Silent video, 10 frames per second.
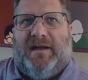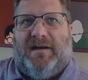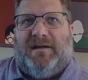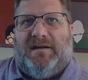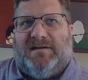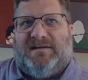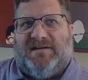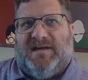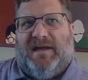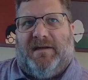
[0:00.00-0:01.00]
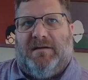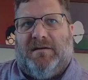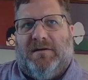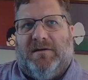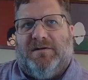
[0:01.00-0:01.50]
And it sounds like
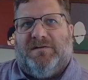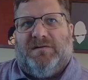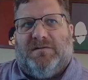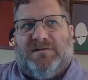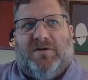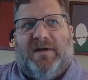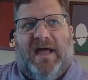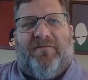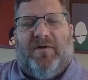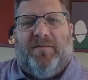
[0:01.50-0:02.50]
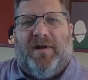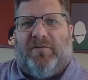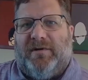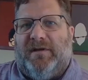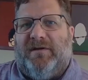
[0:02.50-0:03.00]
TOGAF would have been
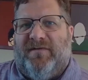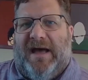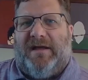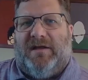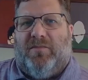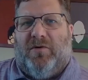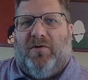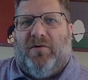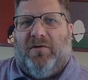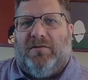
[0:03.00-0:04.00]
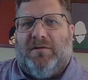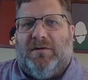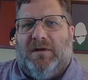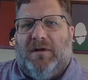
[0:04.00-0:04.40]
a really valuable